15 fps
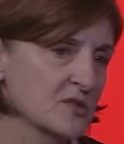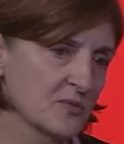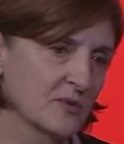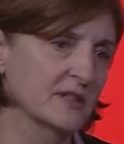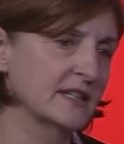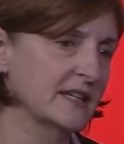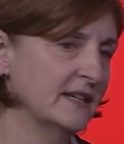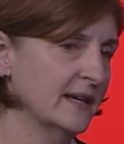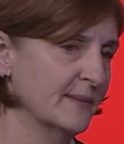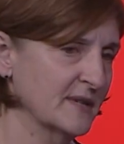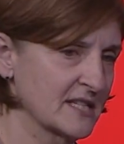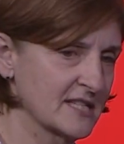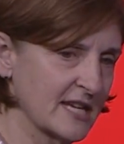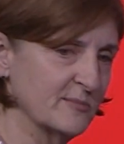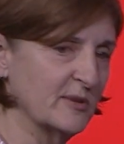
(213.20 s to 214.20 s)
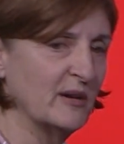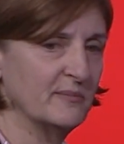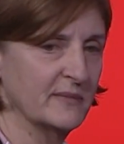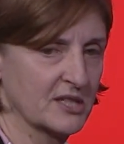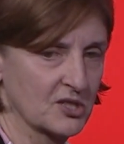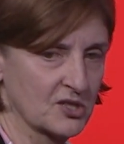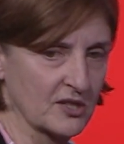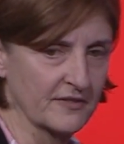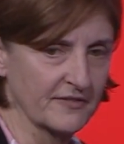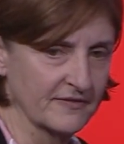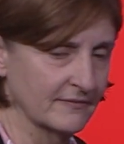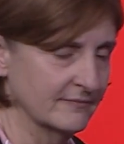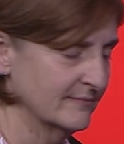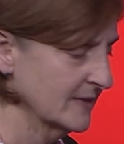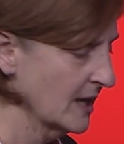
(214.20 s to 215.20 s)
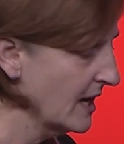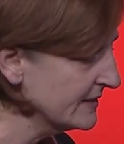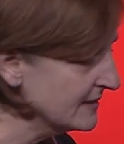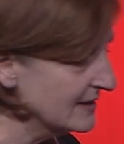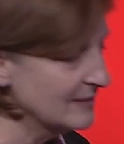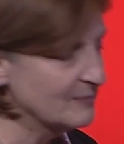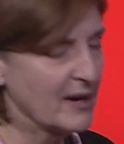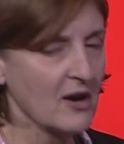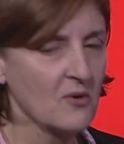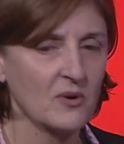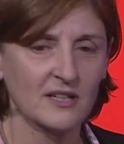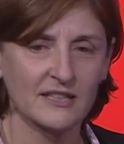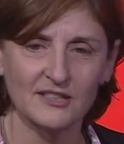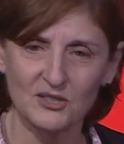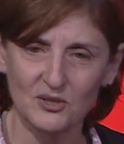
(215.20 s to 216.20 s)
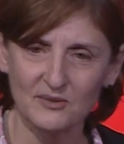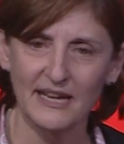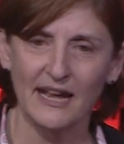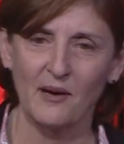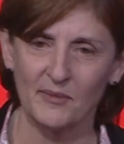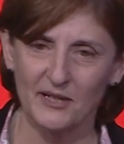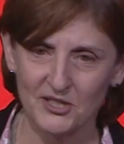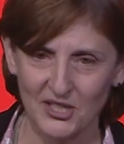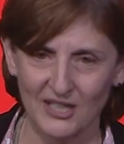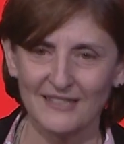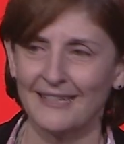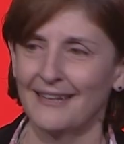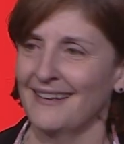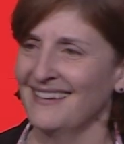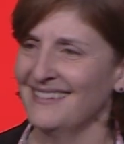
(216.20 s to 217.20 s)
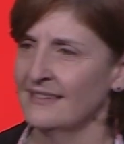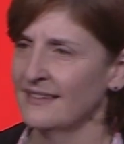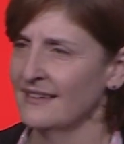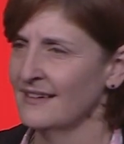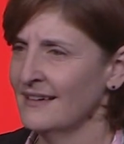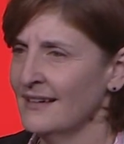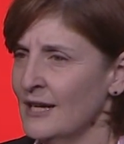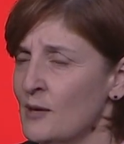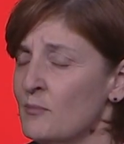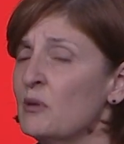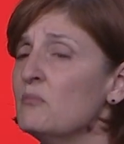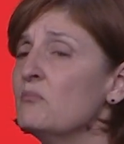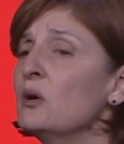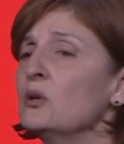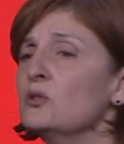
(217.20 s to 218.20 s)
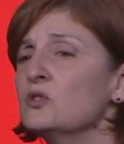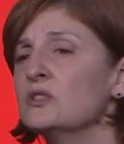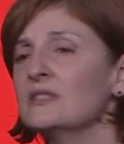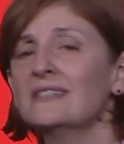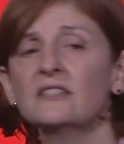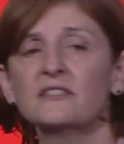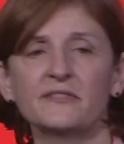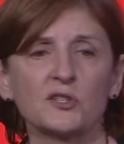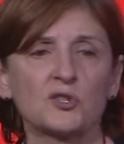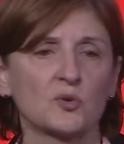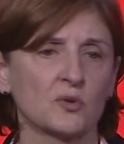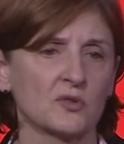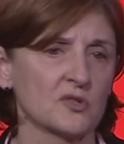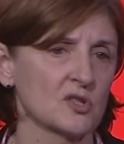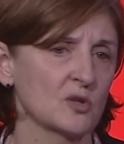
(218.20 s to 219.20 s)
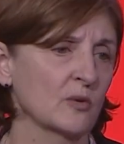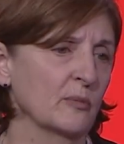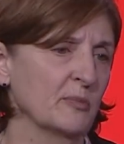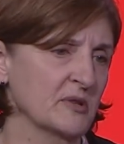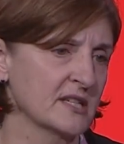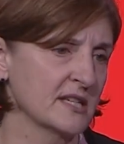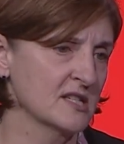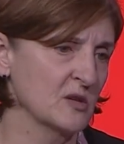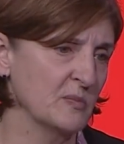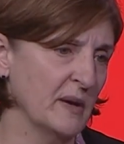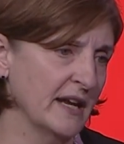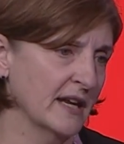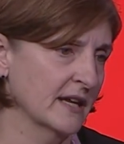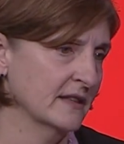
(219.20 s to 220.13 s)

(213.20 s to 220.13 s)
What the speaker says: really, I'm going to say, about mischief. Not that malware didn't do damage, it did, but most individuals who were participating in